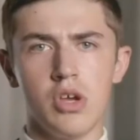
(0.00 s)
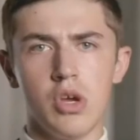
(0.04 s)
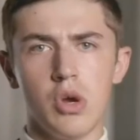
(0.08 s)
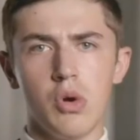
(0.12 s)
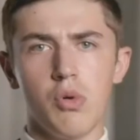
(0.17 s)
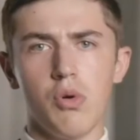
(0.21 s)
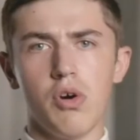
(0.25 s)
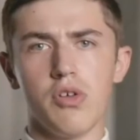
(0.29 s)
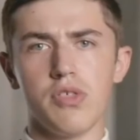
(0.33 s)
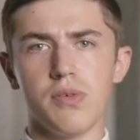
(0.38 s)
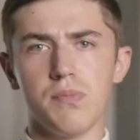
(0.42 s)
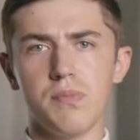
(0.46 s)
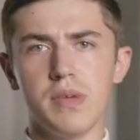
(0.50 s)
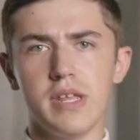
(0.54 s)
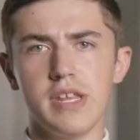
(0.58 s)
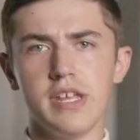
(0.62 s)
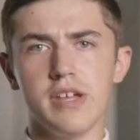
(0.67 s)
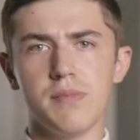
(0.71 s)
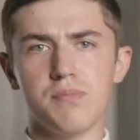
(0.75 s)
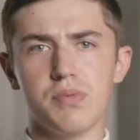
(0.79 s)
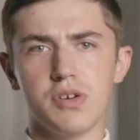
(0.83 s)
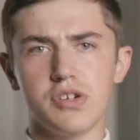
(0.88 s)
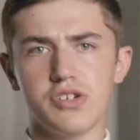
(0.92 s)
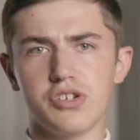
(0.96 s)
While the
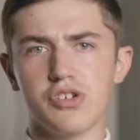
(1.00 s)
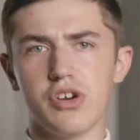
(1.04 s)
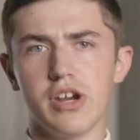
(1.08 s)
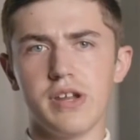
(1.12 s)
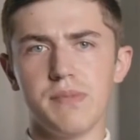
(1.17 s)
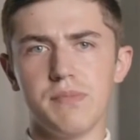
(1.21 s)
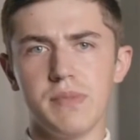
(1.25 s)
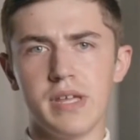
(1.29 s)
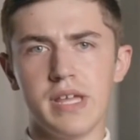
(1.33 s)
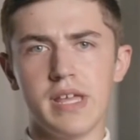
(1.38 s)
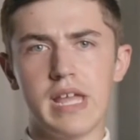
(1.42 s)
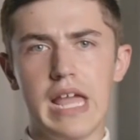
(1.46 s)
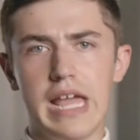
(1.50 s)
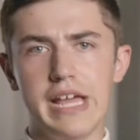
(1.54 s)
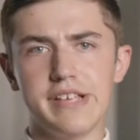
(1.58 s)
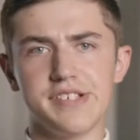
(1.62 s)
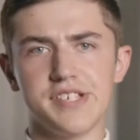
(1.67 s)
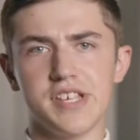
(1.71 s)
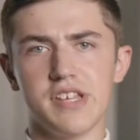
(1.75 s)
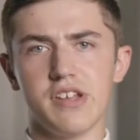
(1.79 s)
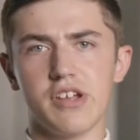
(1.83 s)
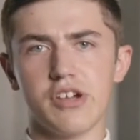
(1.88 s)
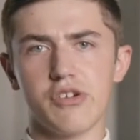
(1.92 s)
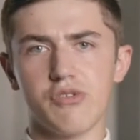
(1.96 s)
media portrayed me as
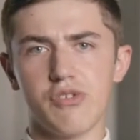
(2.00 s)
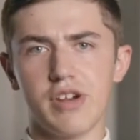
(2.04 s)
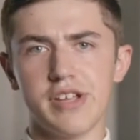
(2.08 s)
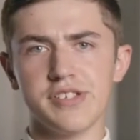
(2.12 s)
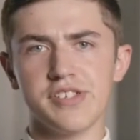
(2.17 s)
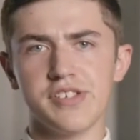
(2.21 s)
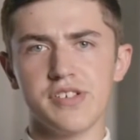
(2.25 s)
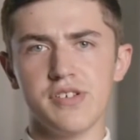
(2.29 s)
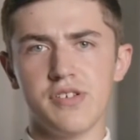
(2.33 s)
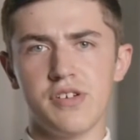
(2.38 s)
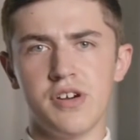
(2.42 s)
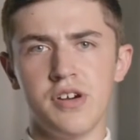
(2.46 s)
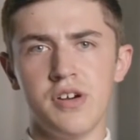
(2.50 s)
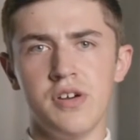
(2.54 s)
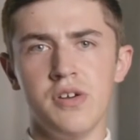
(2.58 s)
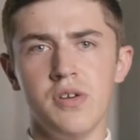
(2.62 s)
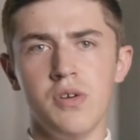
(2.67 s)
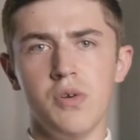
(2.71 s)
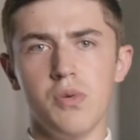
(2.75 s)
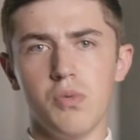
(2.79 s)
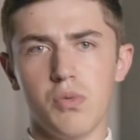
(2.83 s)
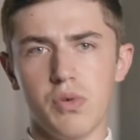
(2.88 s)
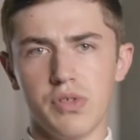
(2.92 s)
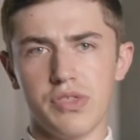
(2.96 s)
an aggressor
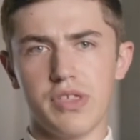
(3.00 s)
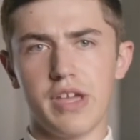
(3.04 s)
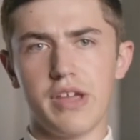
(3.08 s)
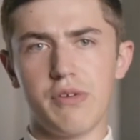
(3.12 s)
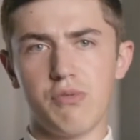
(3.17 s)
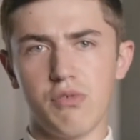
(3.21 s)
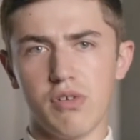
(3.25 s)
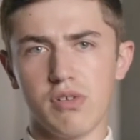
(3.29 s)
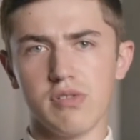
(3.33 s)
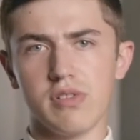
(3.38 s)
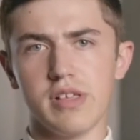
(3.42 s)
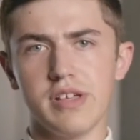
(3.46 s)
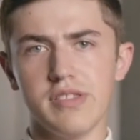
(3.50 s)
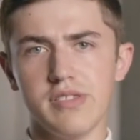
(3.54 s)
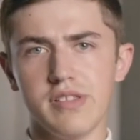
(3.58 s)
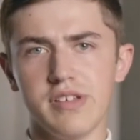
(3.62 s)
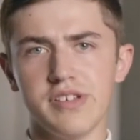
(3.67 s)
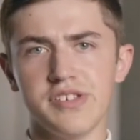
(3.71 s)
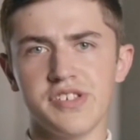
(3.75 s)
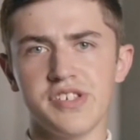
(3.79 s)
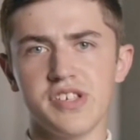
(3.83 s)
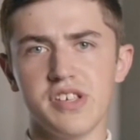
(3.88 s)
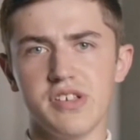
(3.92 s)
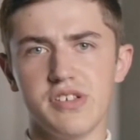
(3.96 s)
with a
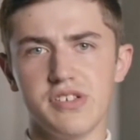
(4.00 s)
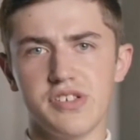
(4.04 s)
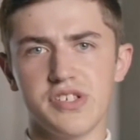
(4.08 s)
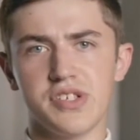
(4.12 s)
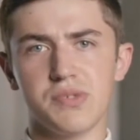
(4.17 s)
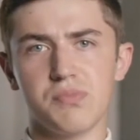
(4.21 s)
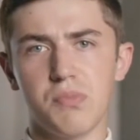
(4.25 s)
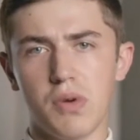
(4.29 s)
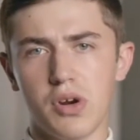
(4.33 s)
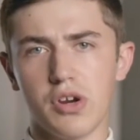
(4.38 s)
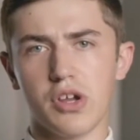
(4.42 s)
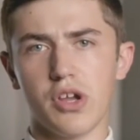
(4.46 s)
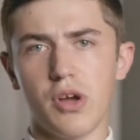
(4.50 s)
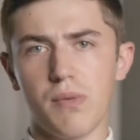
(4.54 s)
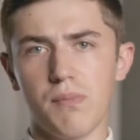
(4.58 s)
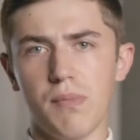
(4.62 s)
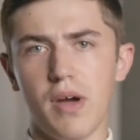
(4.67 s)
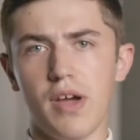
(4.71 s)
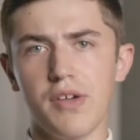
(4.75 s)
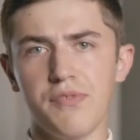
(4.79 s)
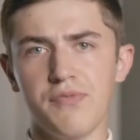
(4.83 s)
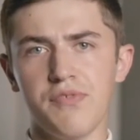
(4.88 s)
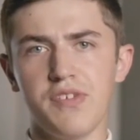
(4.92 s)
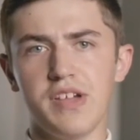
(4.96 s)
relentless smirk on
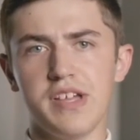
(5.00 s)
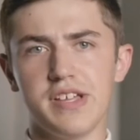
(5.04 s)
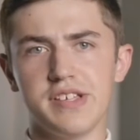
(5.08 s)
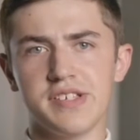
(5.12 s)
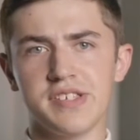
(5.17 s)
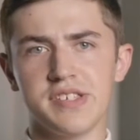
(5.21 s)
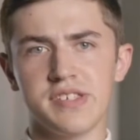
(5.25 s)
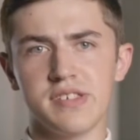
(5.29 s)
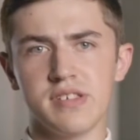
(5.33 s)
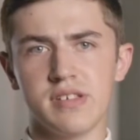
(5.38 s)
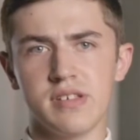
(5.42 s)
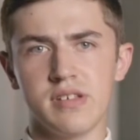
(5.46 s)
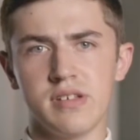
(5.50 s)
my face,